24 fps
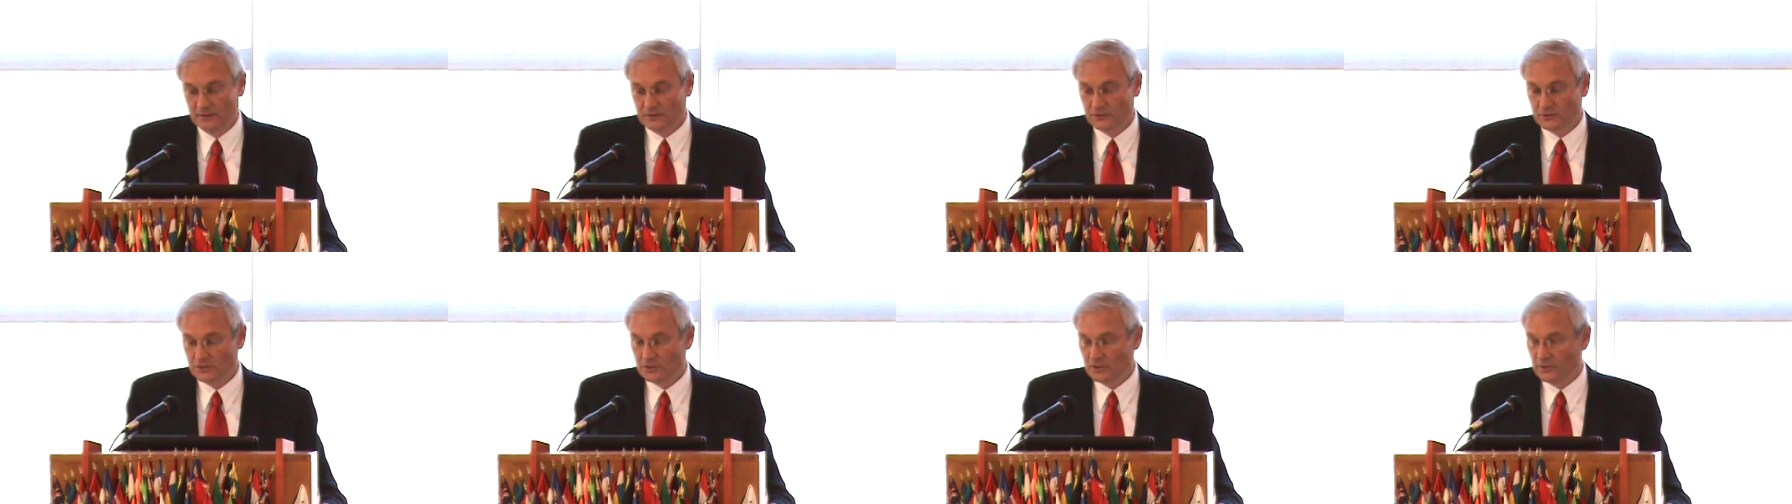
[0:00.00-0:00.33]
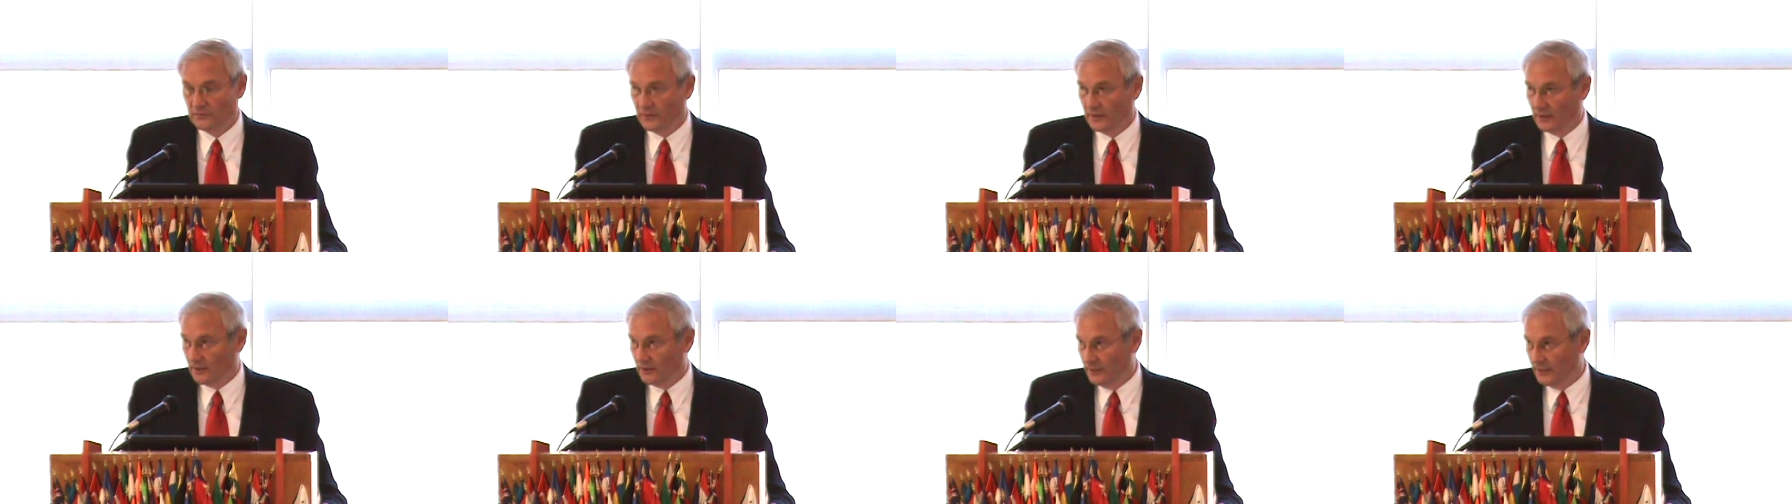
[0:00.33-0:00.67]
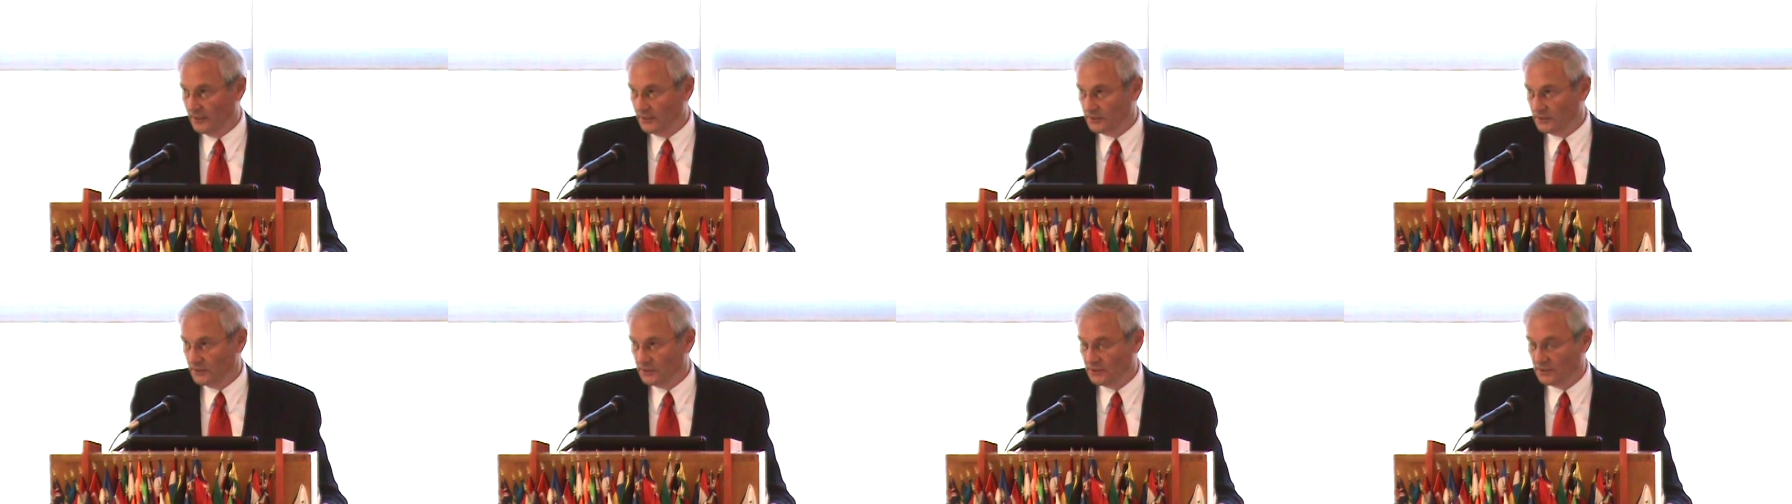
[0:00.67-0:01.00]
serving our
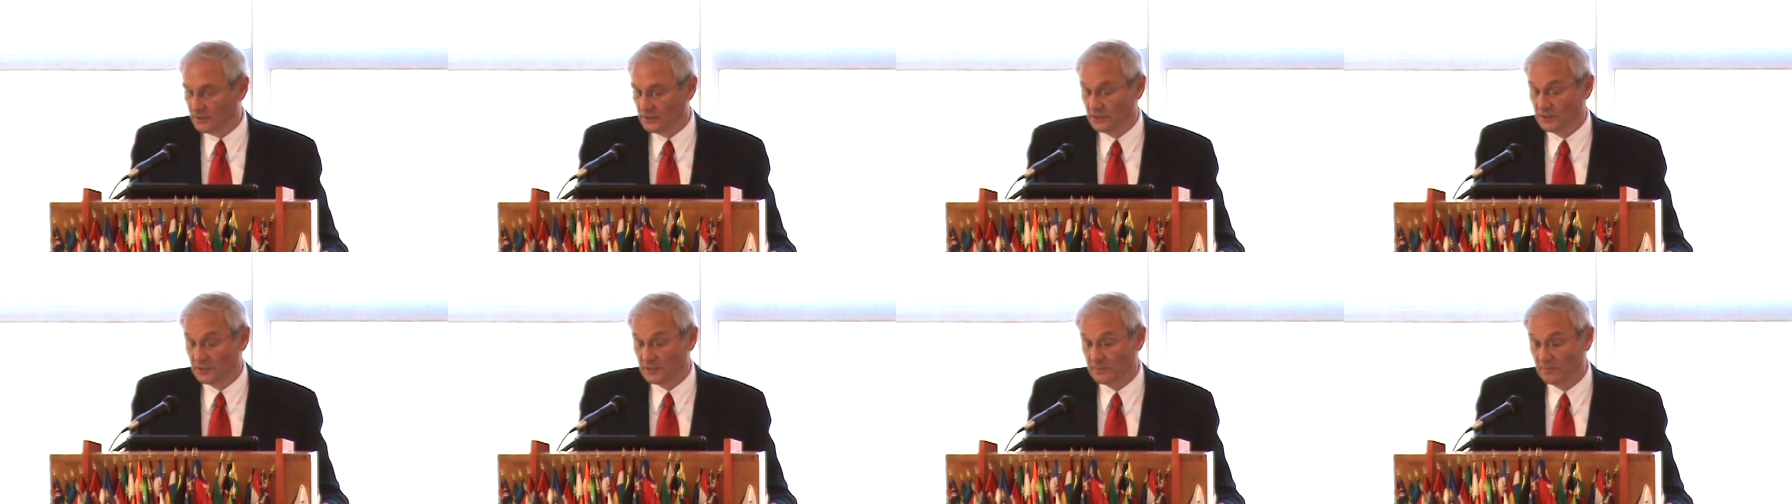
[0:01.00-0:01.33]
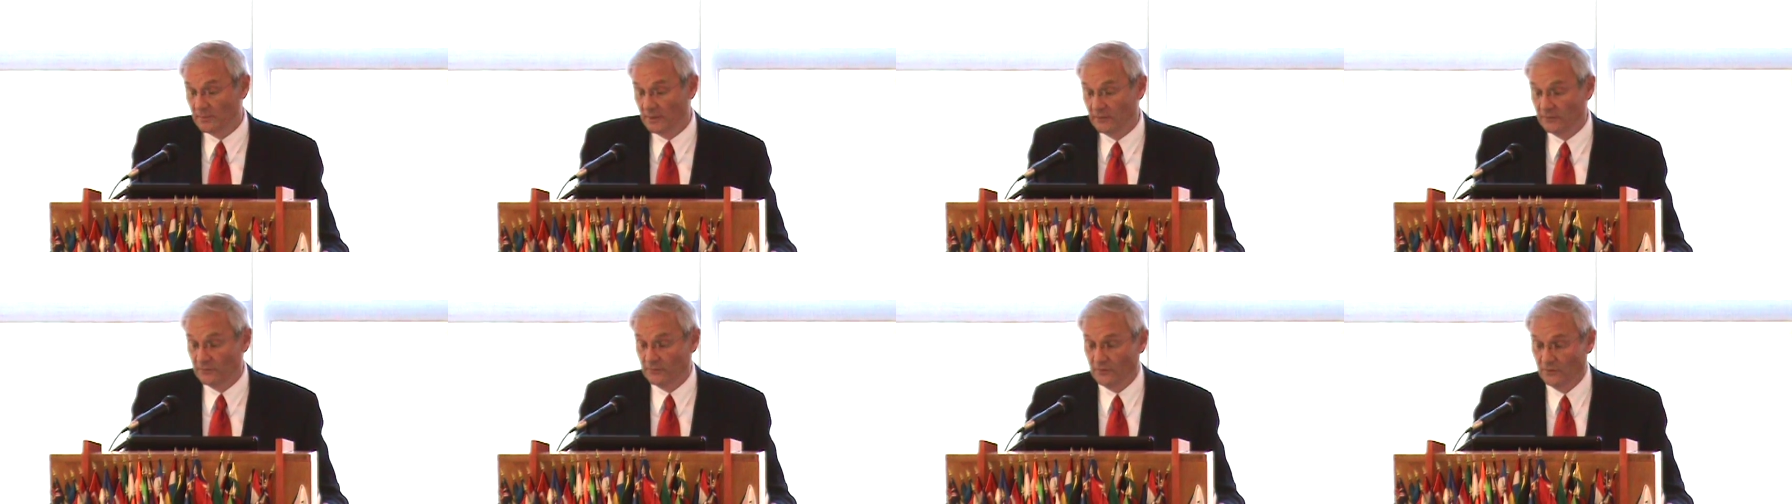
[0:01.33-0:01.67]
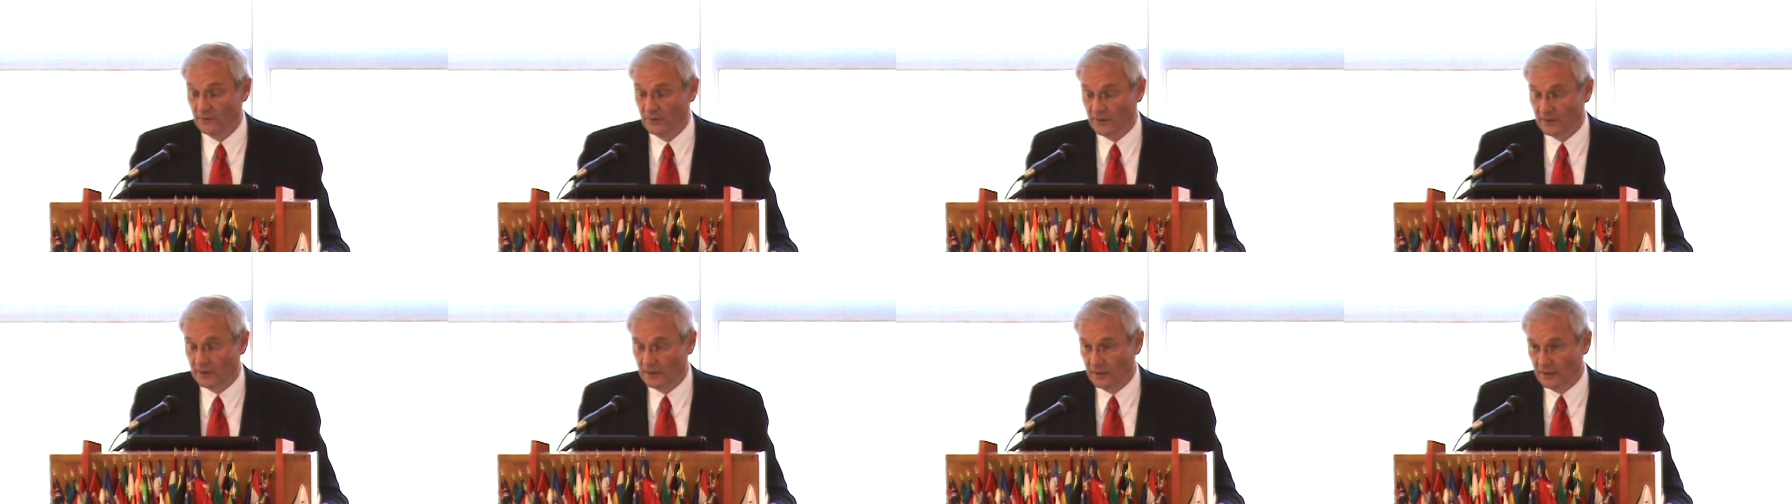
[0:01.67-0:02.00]
nation since
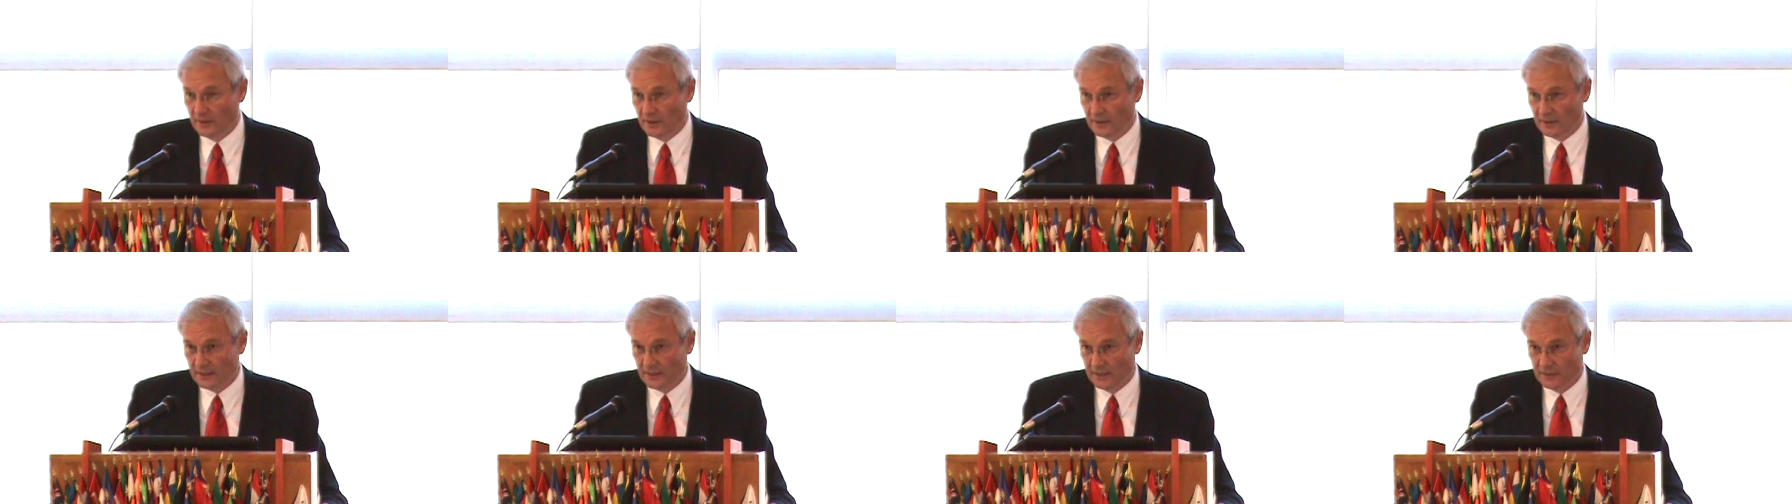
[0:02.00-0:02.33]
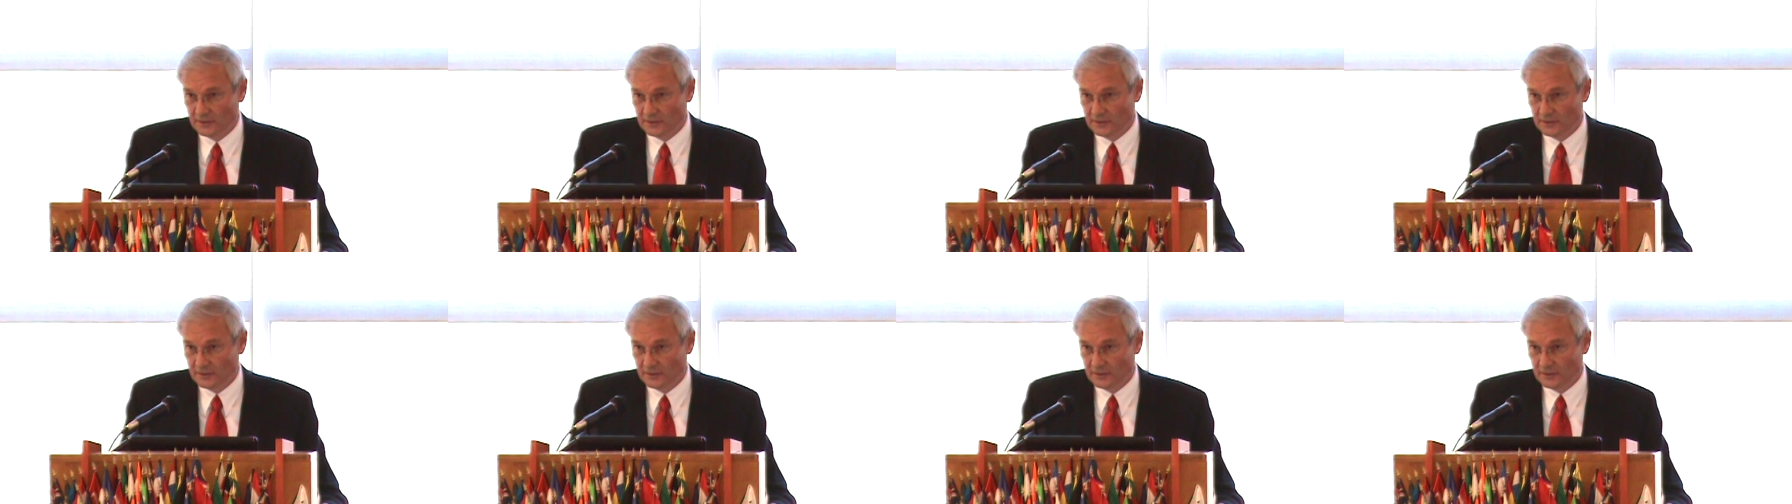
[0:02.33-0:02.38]
before our